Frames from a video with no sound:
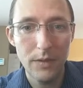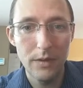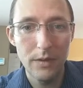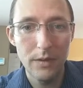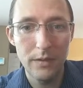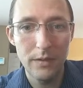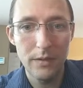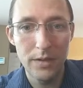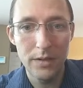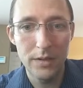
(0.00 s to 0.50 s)

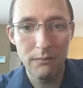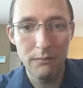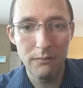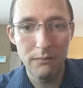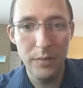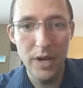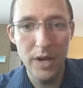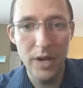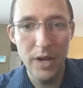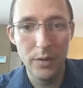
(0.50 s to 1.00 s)
There are so many
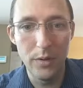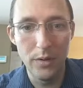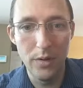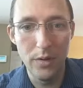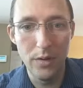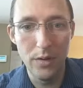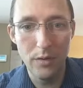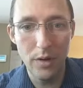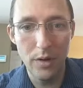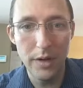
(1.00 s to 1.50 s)
people
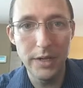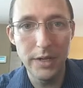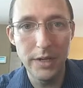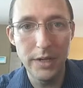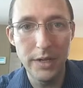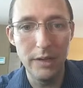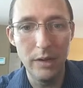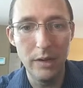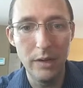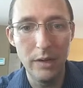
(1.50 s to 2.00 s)
who are
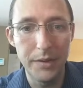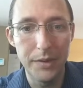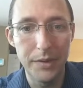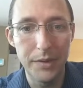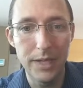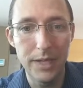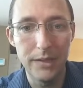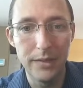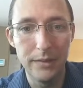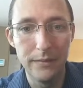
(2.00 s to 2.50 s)
dealing with
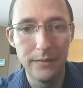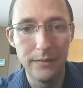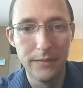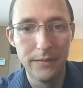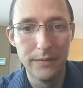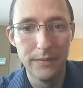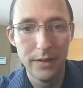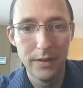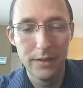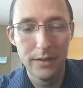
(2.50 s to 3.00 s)
addictive
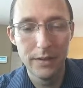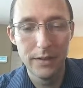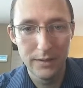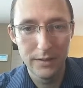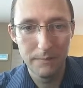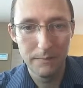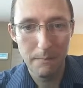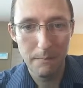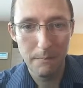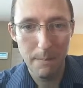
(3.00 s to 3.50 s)

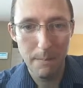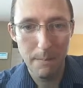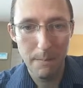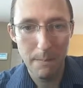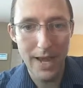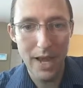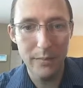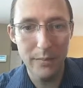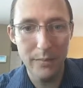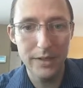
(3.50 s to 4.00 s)

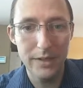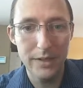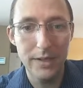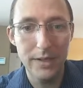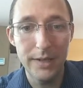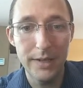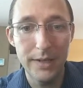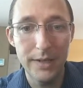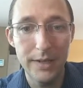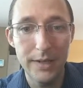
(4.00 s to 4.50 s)
habits.
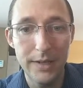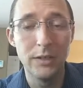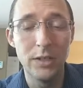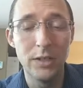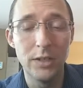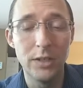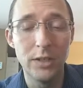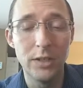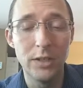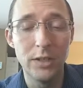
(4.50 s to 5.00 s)
And that doesn't
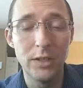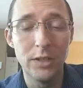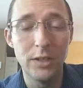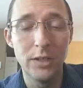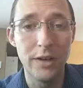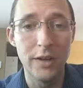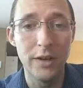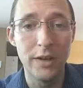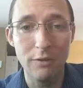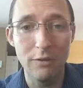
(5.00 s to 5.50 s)
just mean
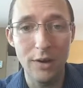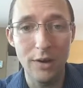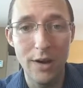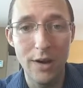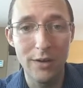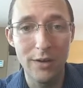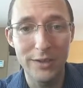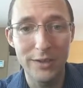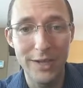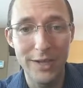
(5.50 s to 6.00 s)
drugs,
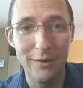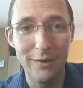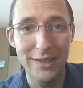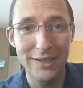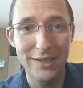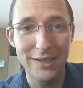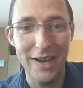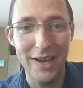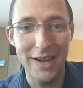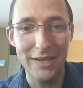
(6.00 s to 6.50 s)
alcohol, cigarettes,
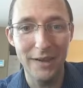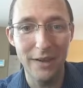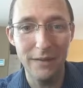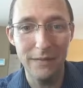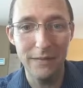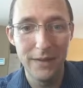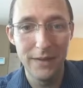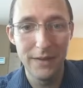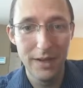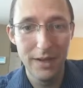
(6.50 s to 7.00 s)
and that
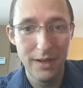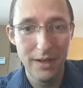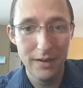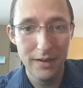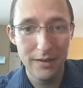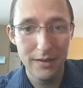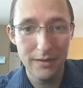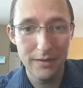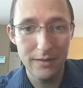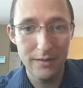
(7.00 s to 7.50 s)
stuff.
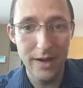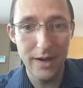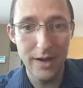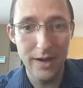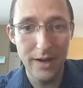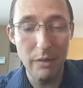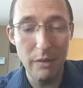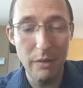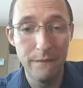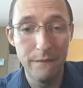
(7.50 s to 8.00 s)
Right? It could
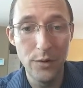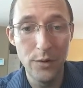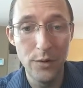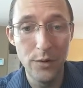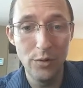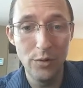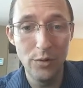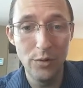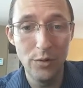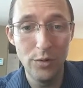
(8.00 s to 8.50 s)
be
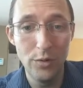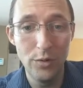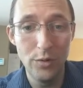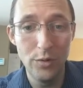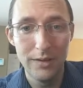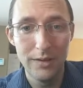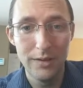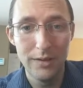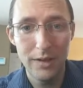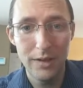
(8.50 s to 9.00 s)
food. It
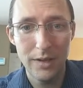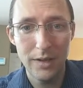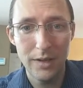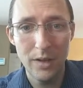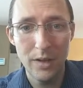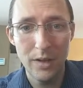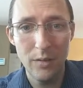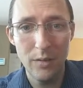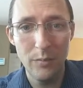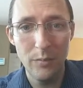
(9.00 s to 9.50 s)
could
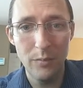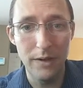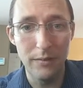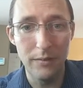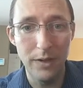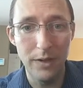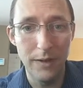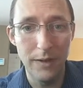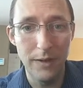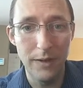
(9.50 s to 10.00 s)
be anything,
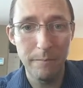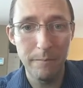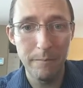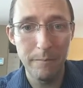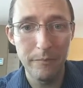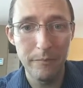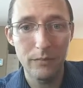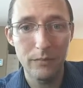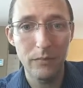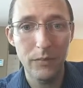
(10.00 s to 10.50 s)
really.
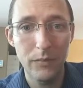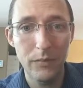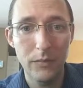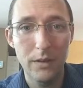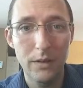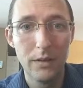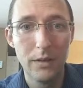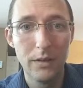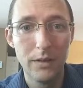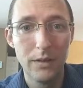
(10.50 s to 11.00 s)

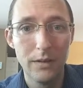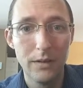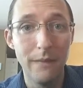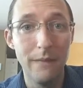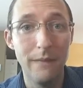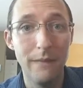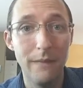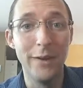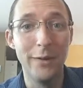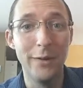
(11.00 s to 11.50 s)

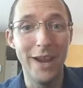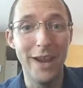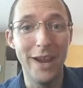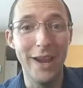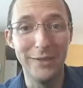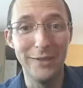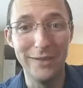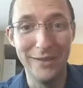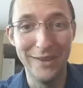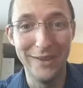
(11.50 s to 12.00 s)
Video
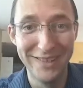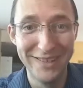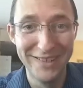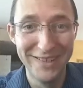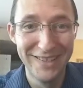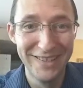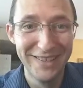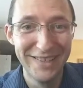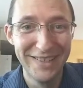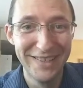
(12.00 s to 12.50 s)
games even,
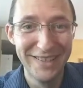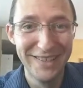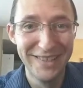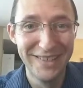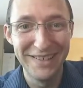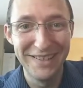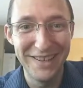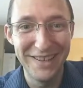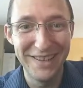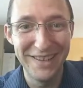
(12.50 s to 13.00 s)

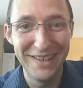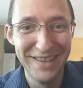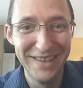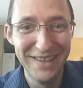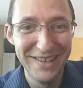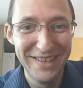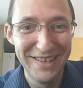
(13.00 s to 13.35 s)
right?